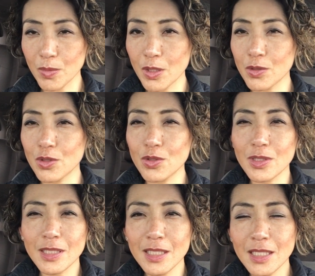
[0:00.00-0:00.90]
because
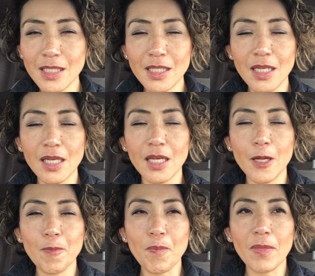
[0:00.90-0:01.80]

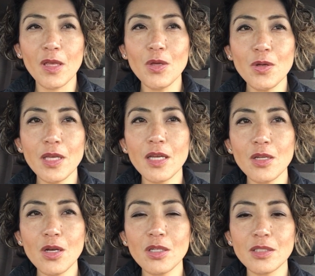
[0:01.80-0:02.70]
you
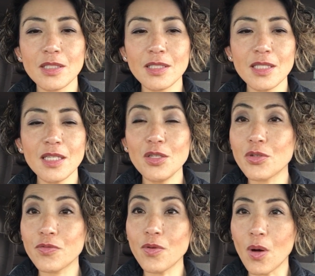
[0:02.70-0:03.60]
cannot see
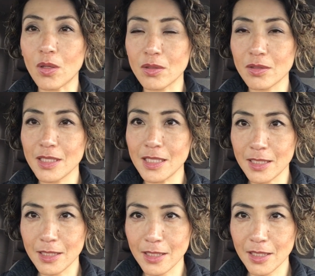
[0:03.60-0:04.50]
your fault
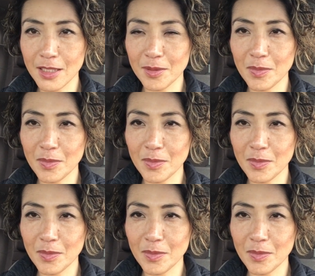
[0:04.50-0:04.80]
easily